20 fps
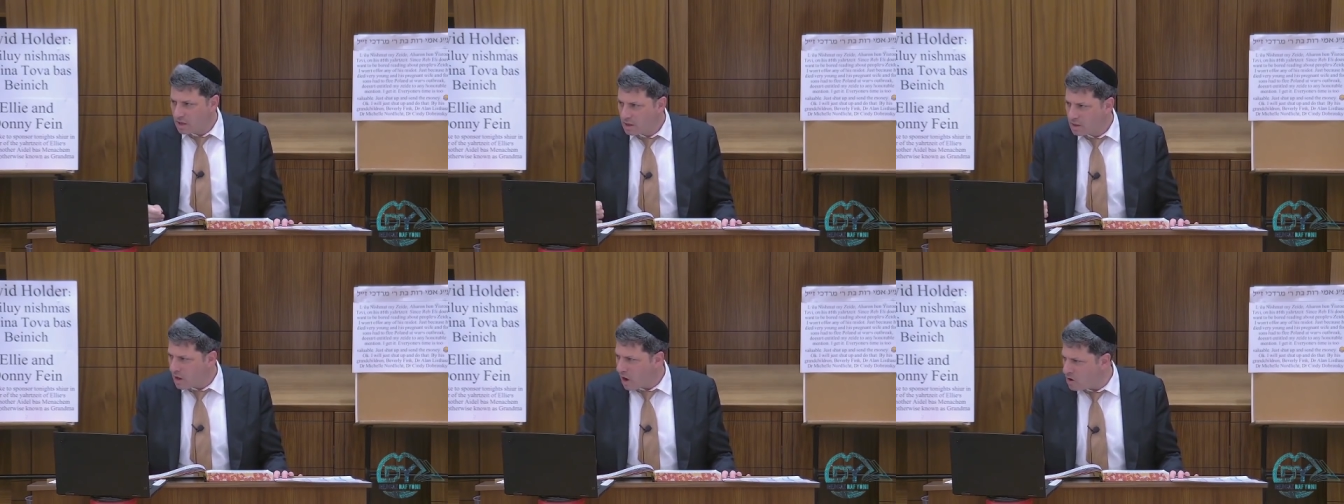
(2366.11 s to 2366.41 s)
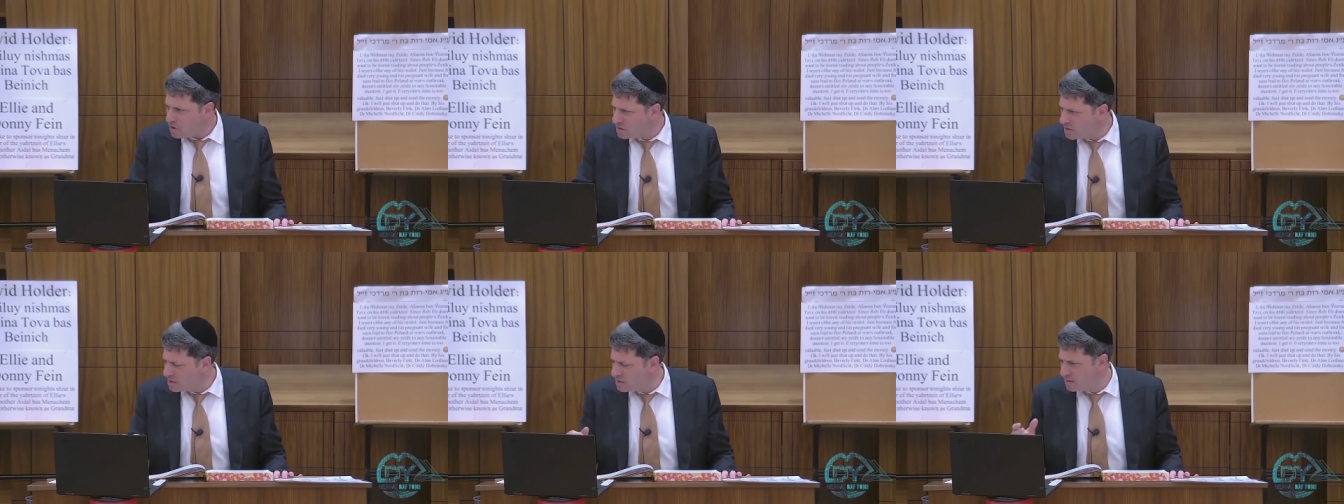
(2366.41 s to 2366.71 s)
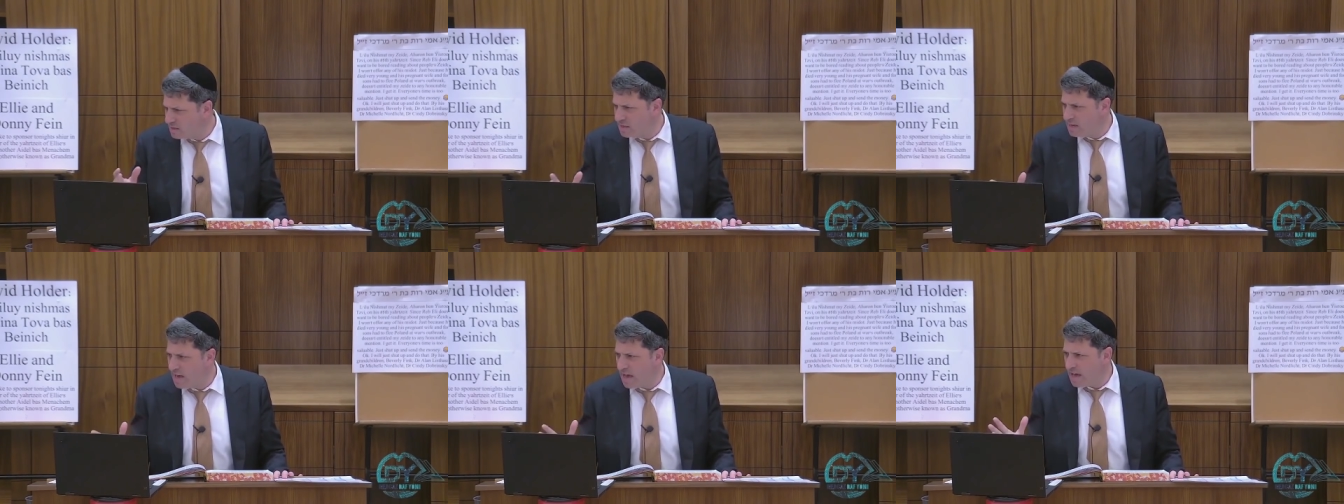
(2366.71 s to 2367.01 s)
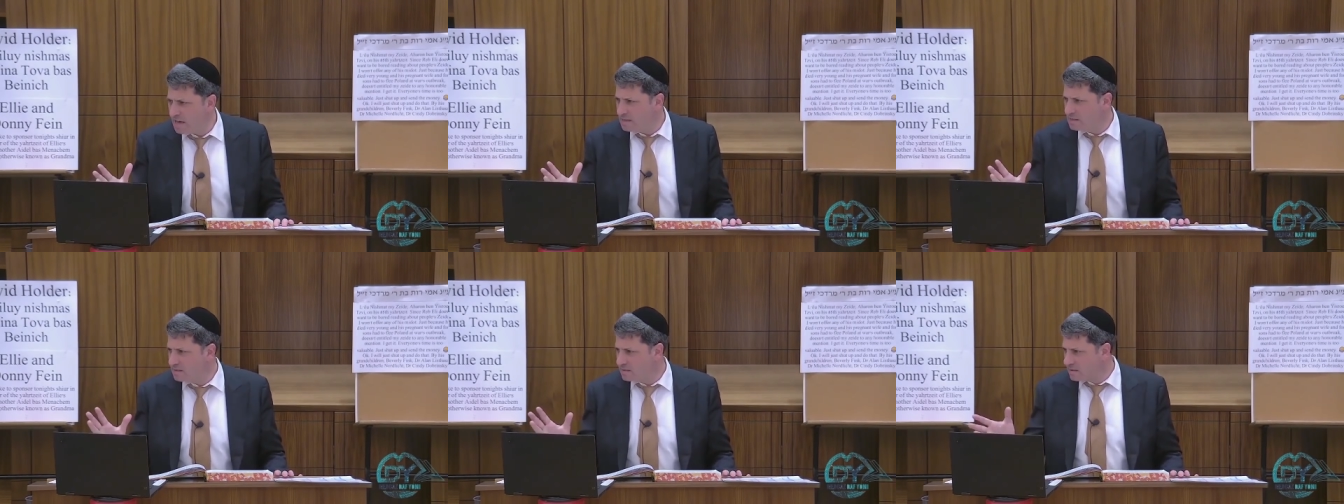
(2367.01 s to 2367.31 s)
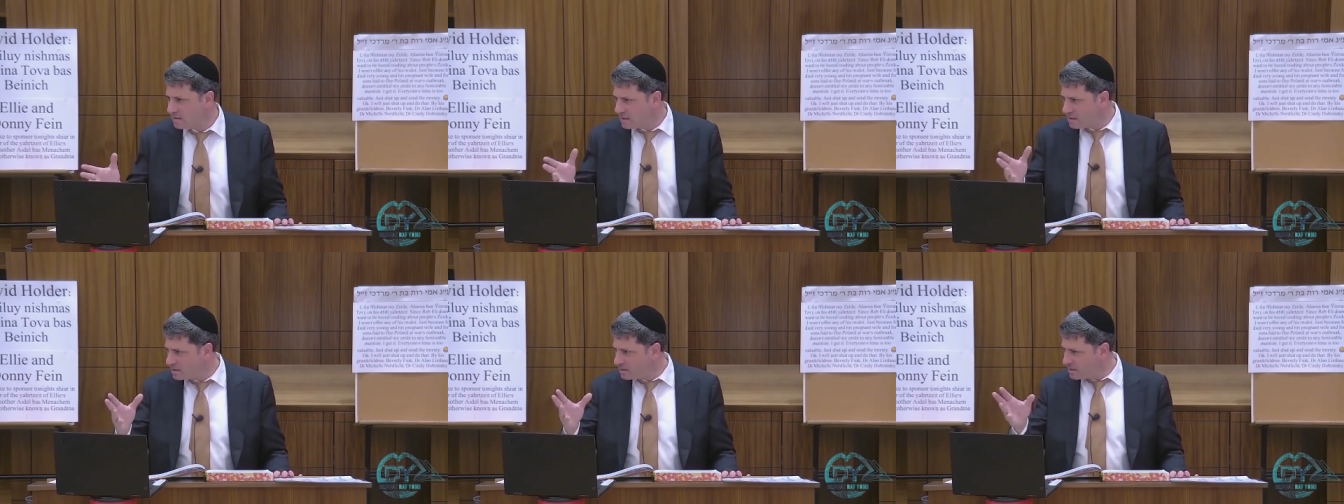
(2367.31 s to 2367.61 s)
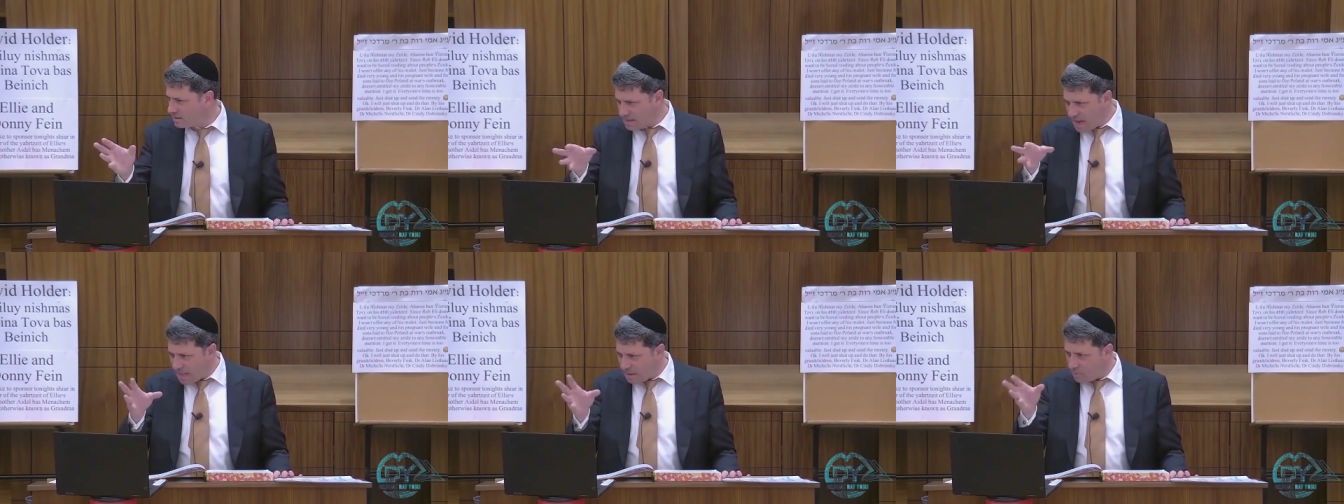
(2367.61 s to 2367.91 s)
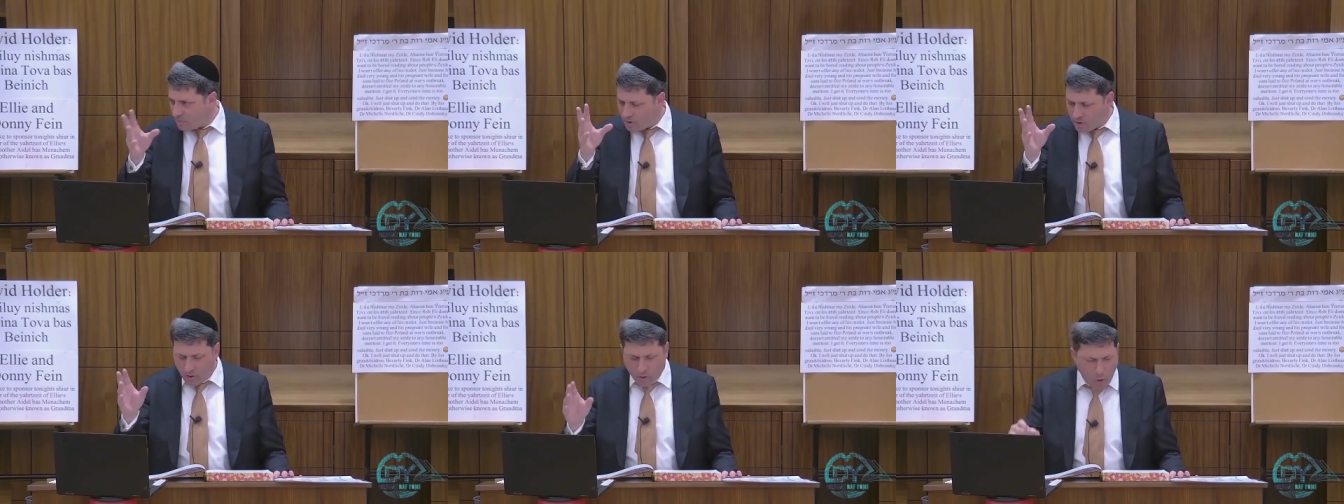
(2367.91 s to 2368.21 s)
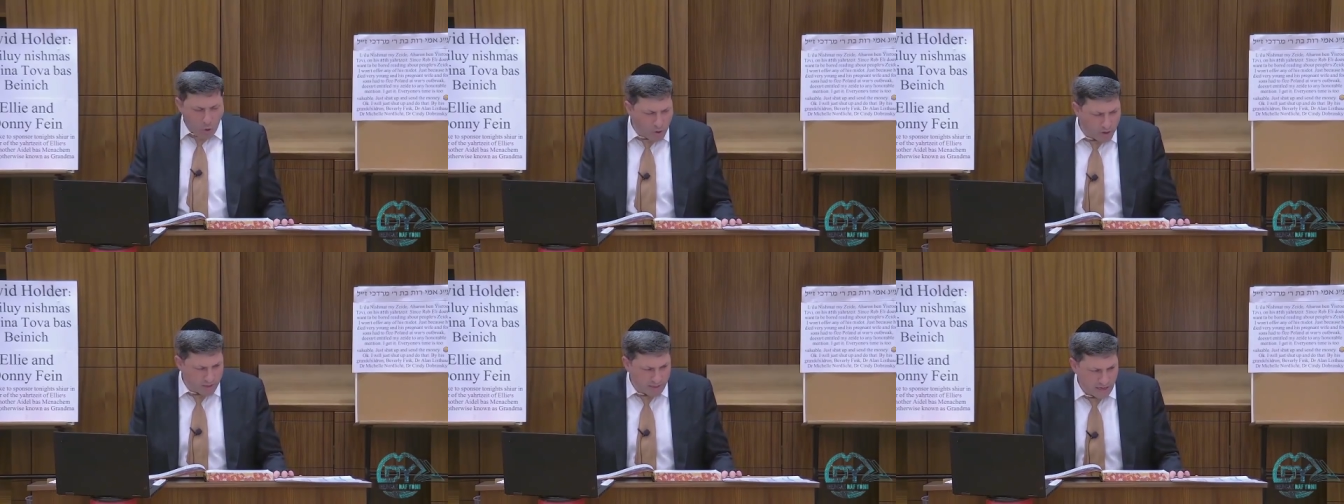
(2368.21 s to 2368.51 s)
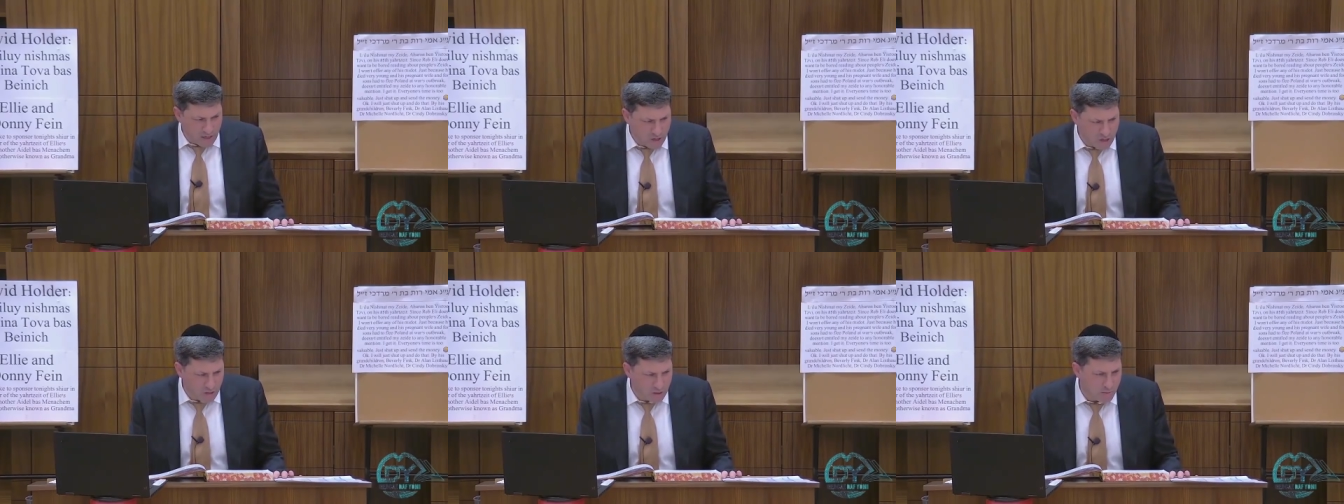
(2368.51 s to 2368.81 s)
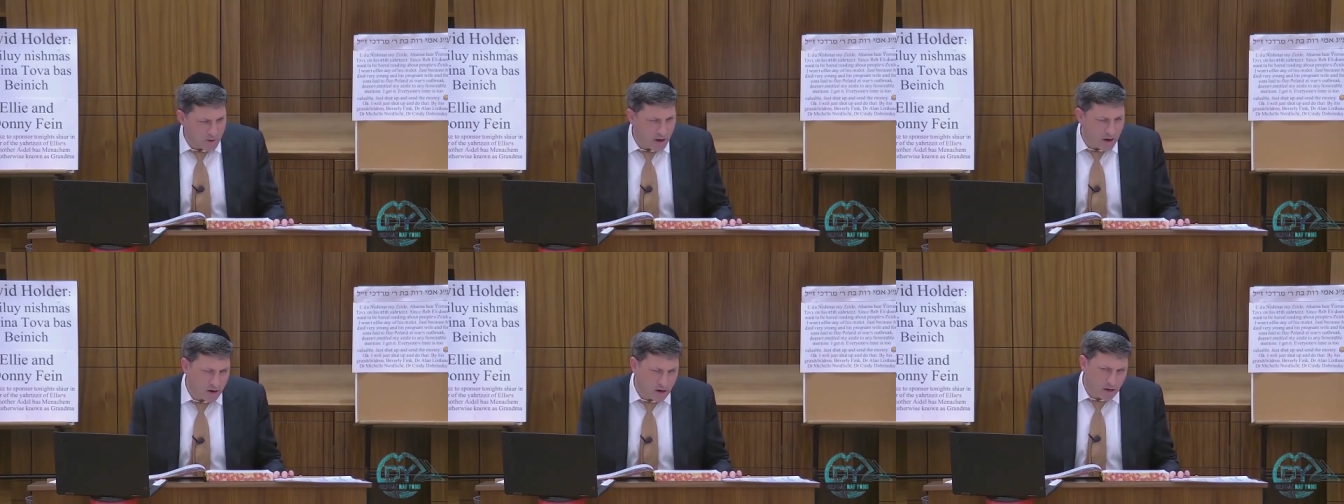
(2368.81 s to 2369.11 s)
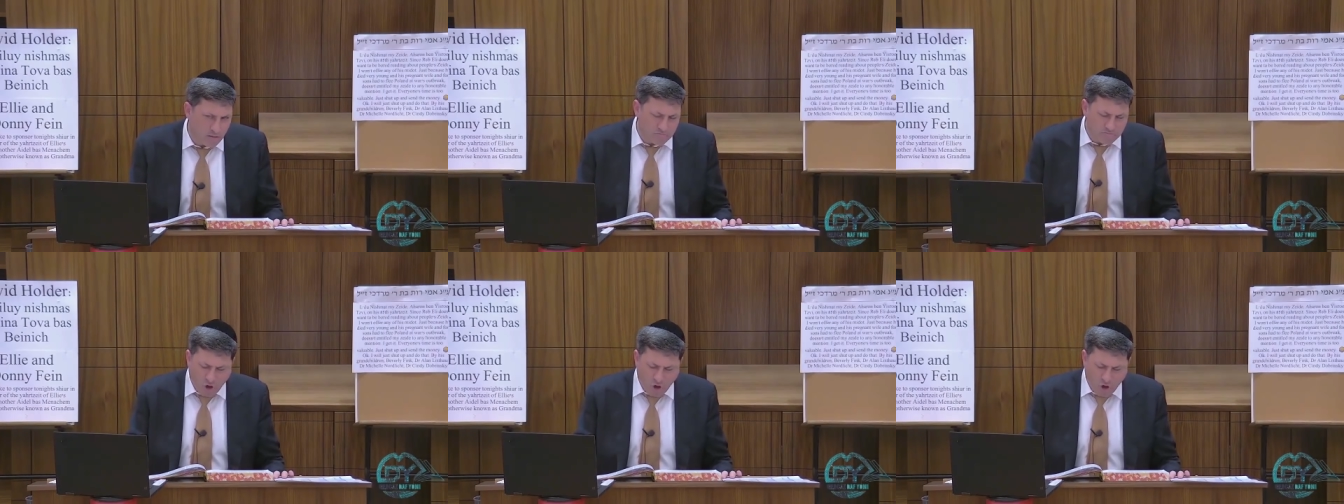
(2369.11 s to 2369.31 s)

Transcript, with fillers: Darcy CS, the Satmar organization in America,